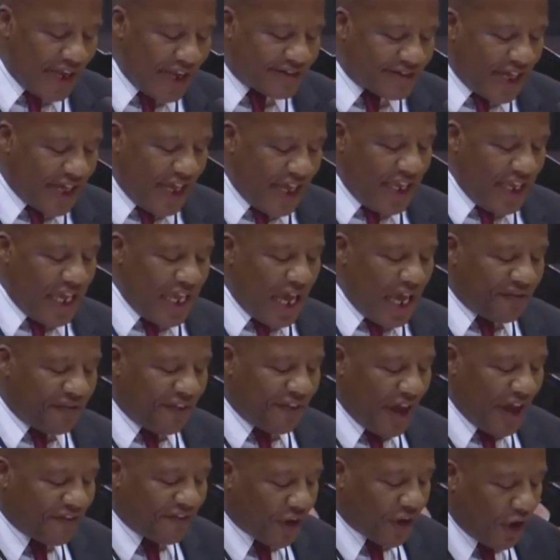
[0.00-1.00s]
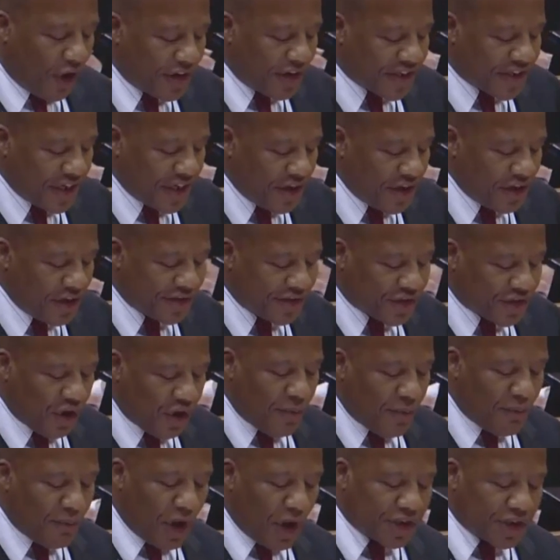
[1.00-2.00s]
as the EFF continues
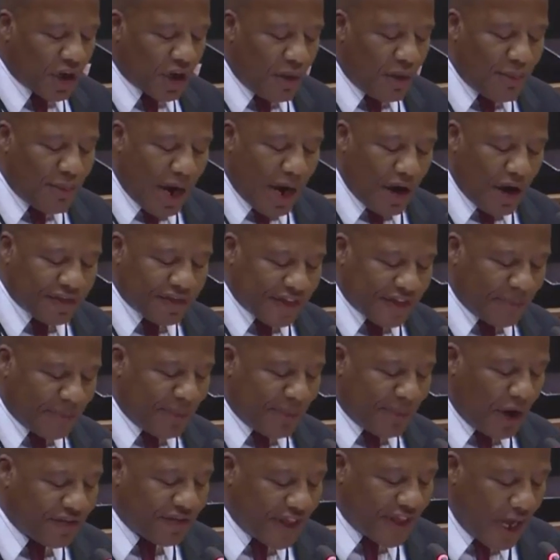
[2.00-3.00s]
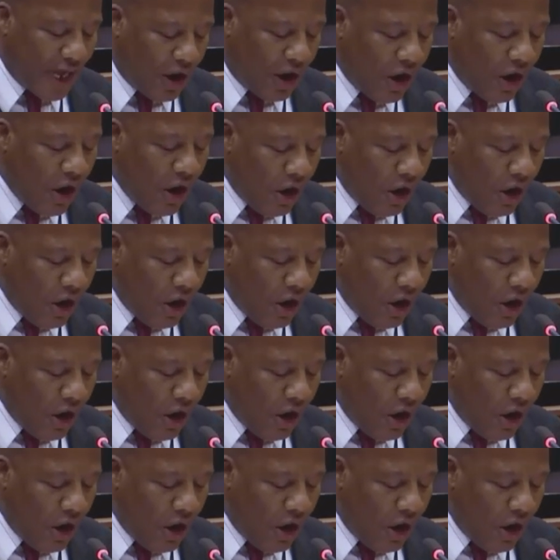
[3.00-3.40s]
to motor-mouth about their